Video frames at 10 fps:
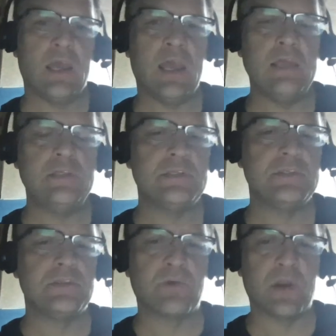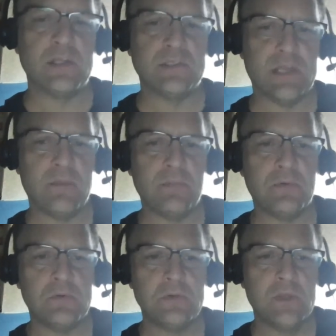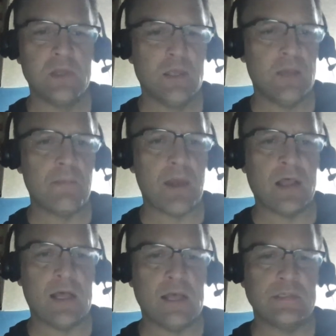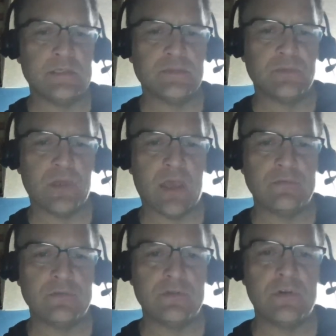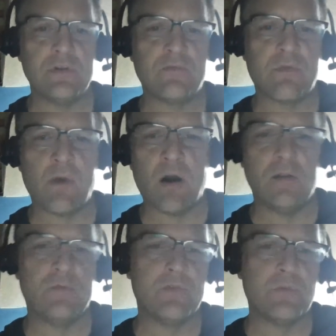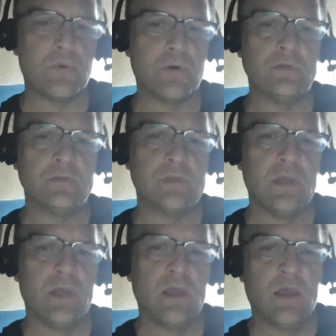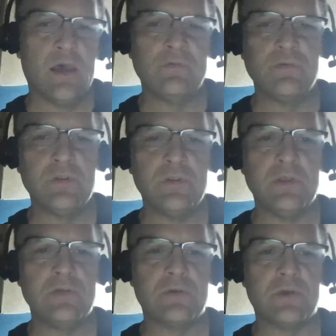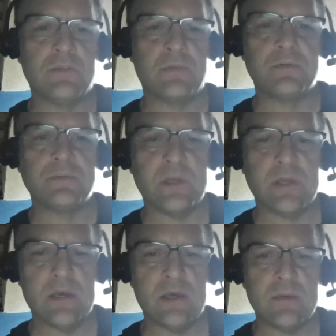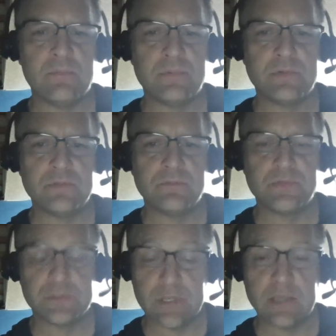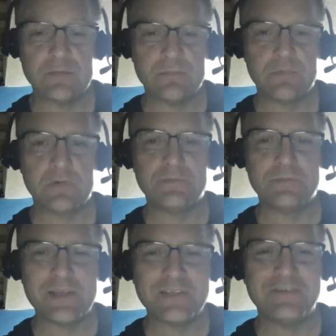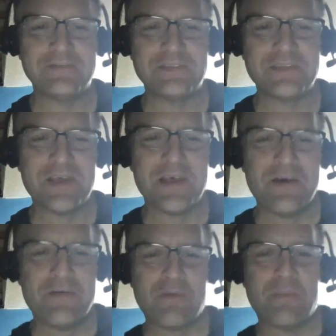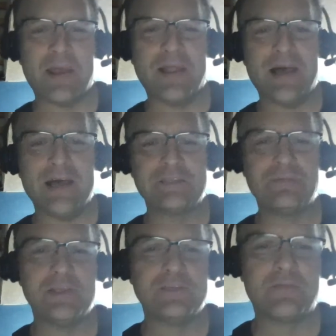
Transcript: ACE is a great example. In my classes, we have students from all over the world. I've truly enjoyed the perspectives from my classmates